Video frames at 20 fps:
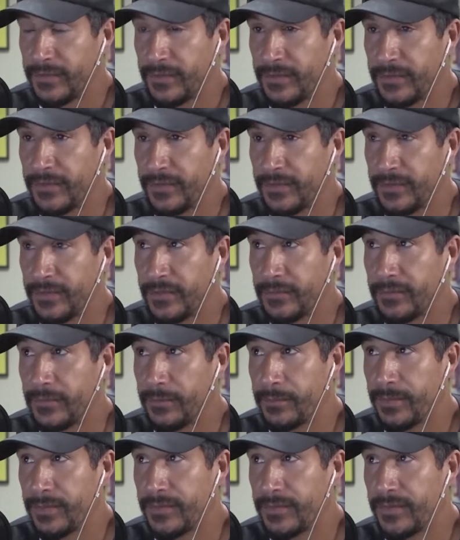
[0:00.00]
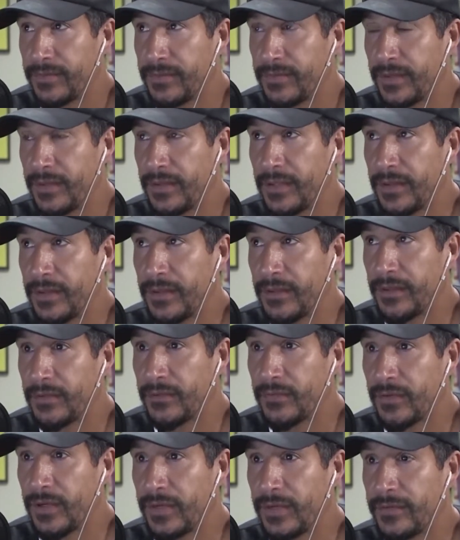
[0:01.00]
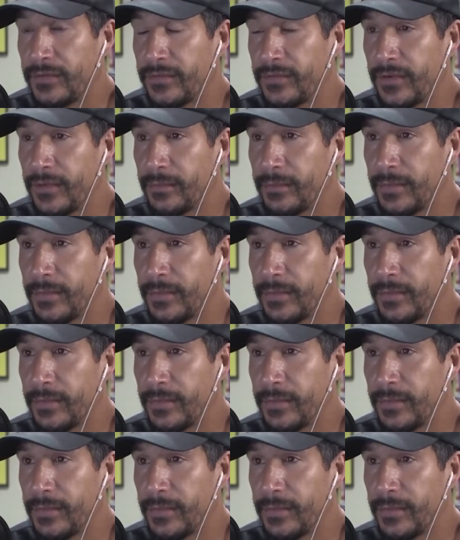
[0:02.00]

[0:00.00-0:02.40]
successful business, and then they're trying to start